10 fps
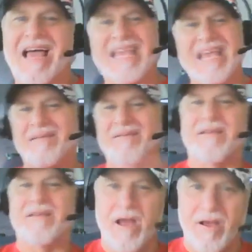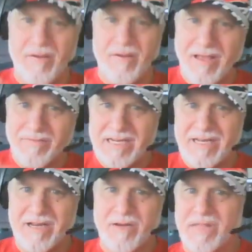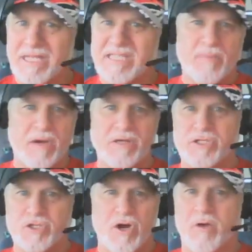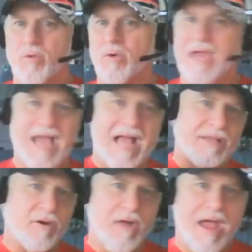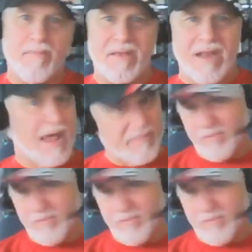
like he had, ever seen anyone that's punch drunk where they got the crap beat out of